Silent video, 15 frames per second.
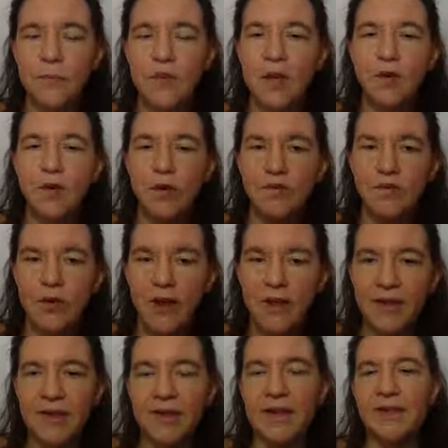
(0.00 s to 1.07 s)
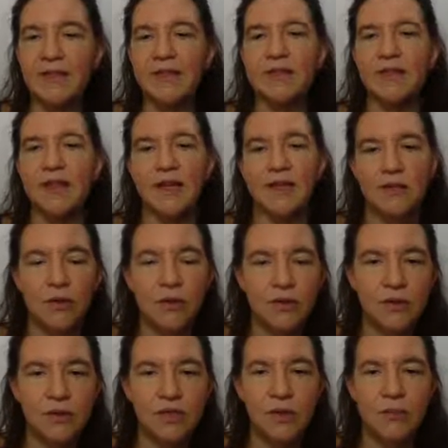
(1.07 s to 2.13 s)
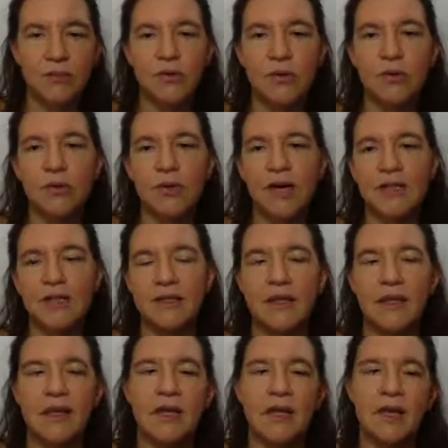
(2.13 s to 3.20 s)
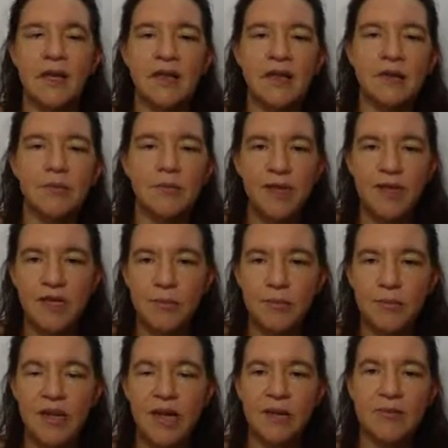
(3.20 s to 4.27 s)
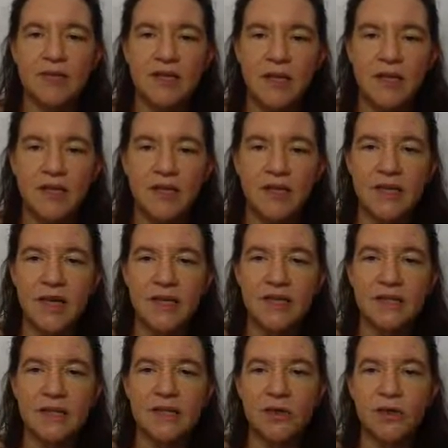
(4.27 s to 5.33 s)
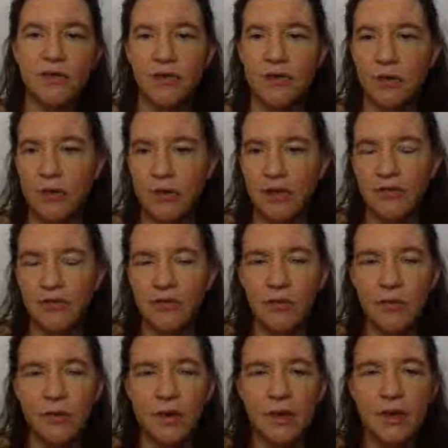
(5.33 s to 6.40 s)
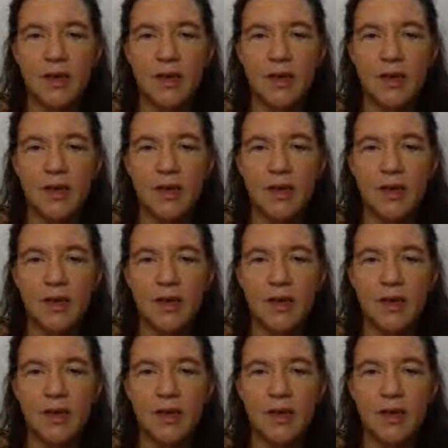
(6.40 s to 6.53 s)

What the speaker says: looking for other cases, there's also some progress in the medium prime size cases. So if you're looking for